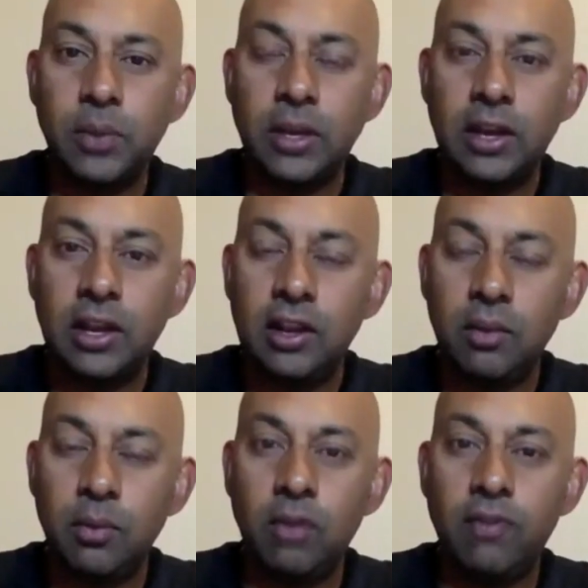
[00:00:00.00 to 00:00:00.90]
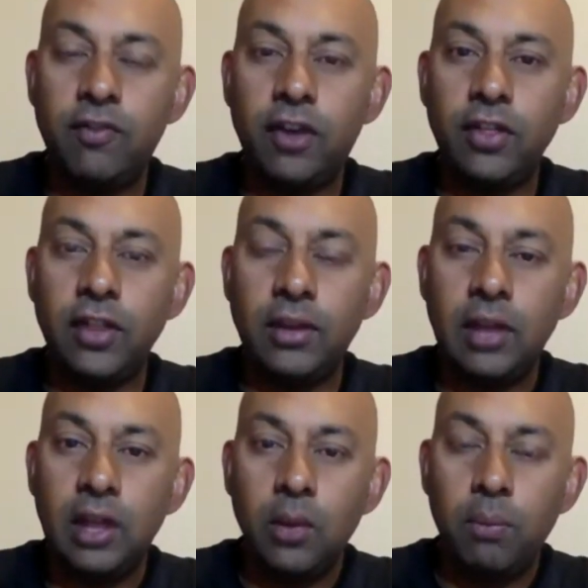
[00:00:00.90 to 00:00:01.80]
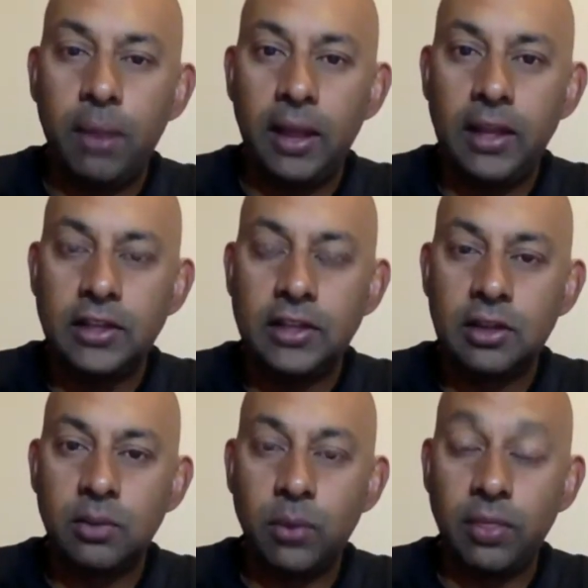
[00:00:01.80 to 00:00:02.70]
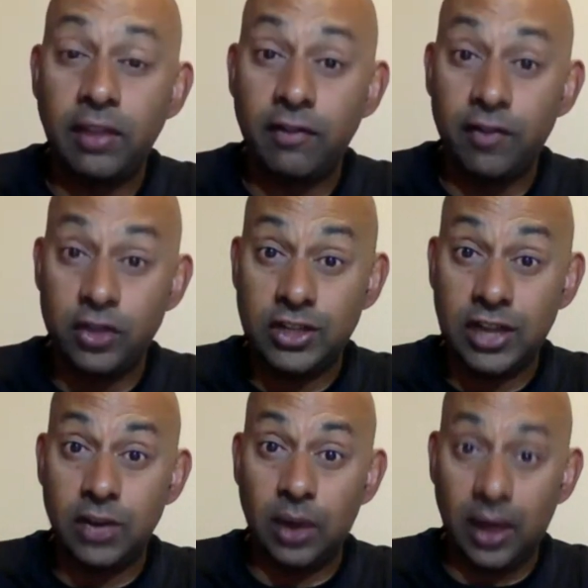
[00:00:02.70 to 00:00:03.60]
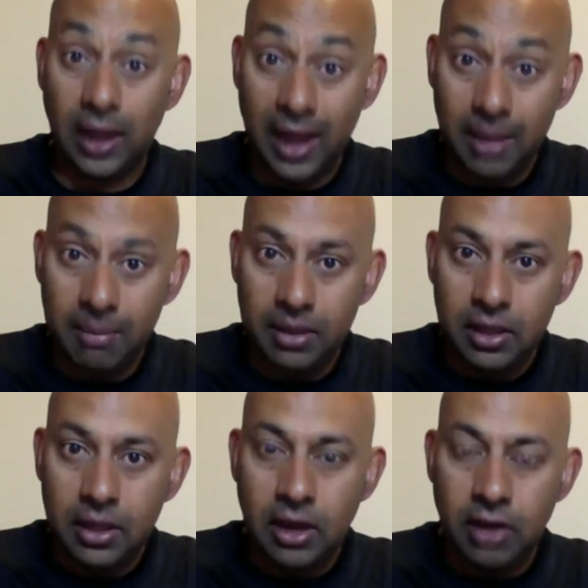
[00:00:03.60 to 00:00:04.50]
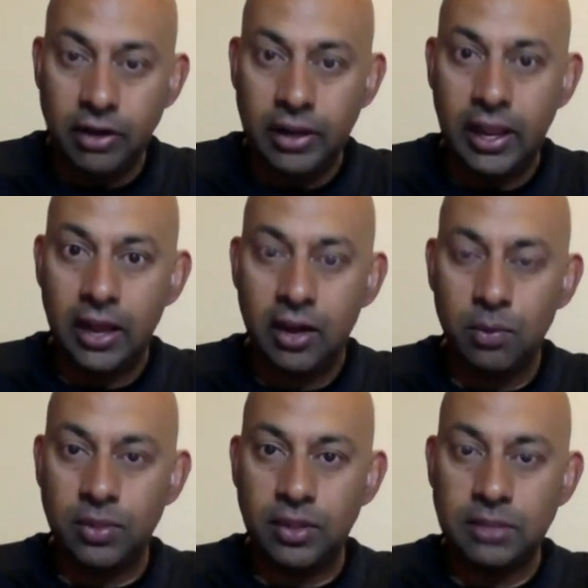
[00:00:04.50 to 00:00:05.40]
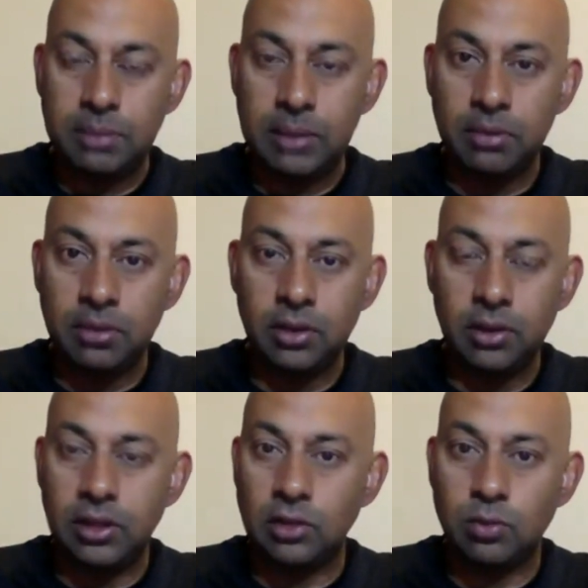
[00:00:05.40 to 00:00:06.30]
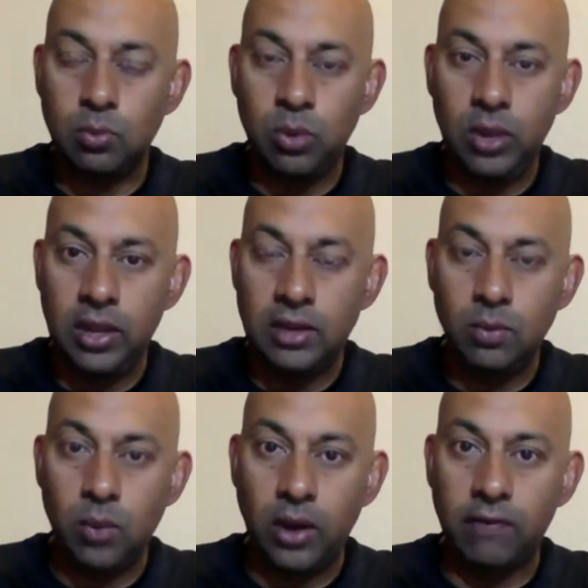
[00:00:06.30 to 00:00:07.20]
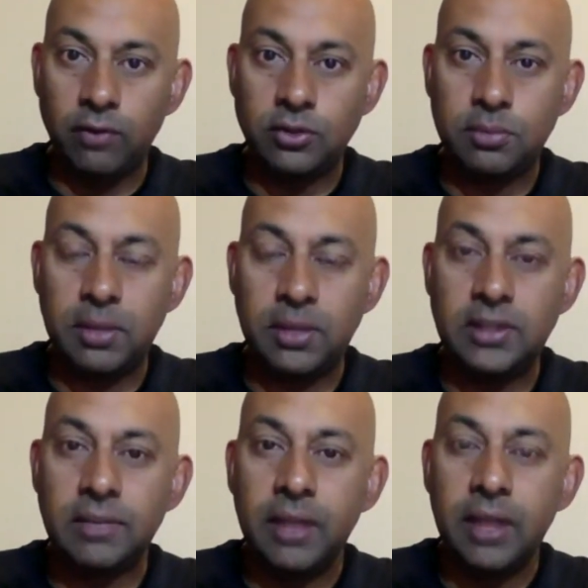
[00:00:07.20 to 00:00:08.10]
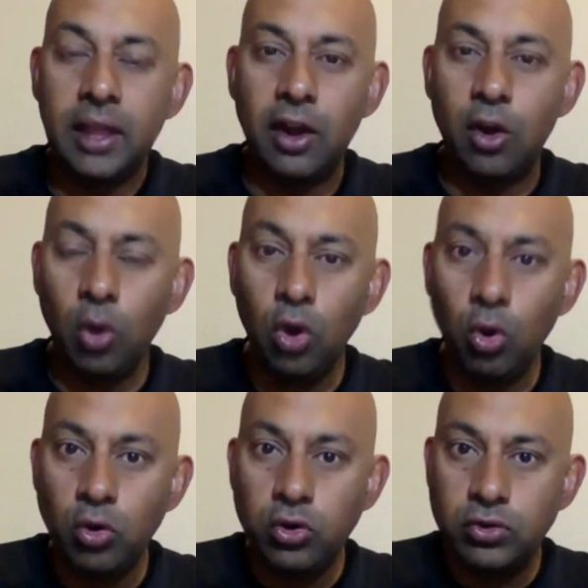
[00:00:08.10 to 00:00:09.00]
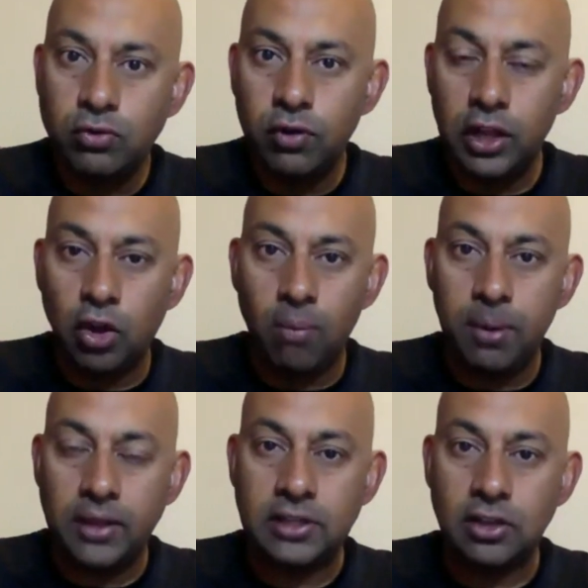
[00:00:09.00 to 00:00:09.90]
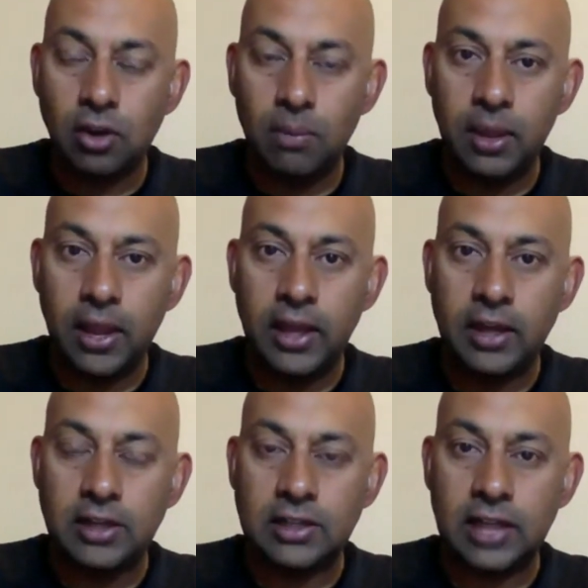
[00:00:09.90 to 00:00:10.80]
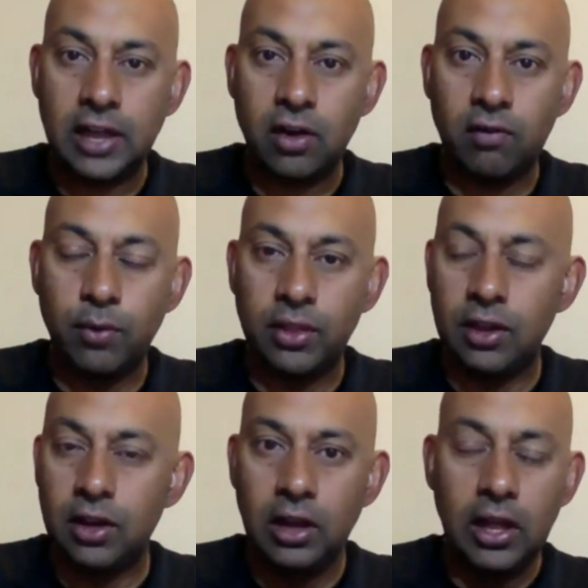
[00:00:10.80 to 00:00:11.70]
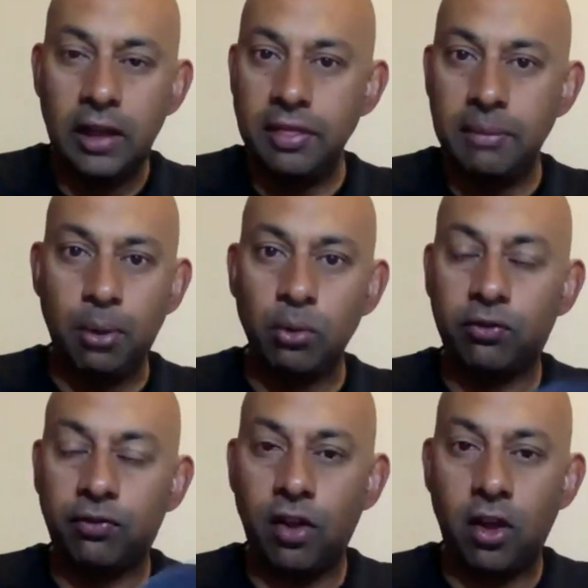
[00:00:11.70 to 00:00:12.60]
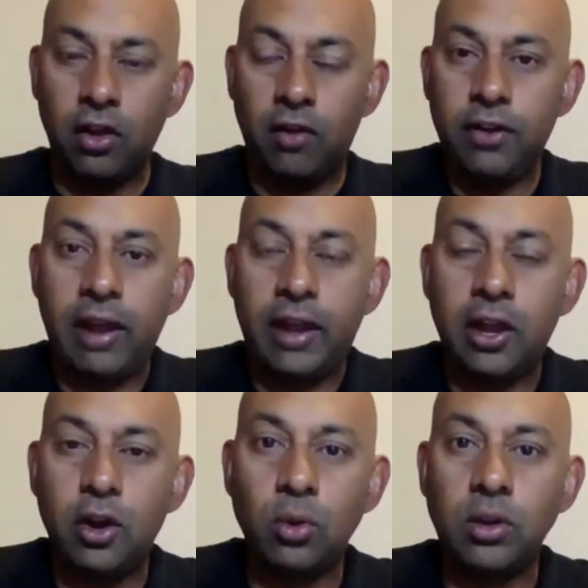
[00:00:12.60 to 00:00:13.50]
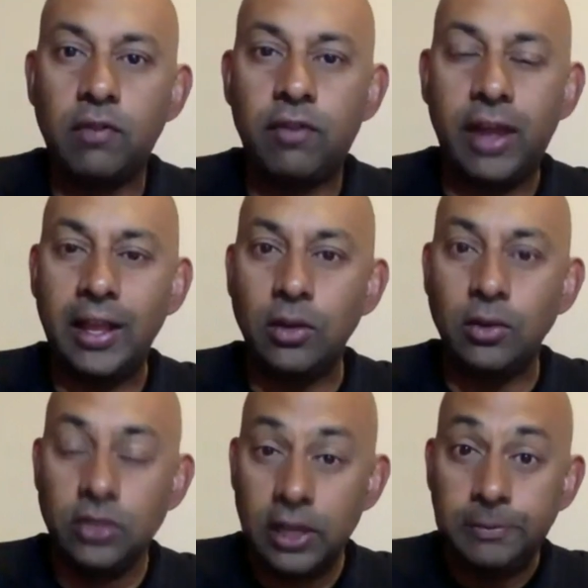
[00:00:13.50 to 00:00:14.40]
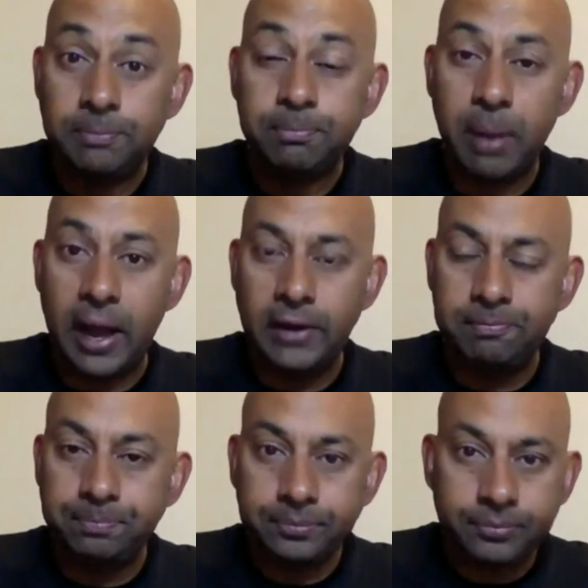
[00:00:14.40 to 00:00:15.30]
when we often find that players, when they first go to a club, are encountered with these people doing these weird and wonderful spins, and it all looks really complex and complicated to start off with, and the ball's flying off your racket at all different angles. But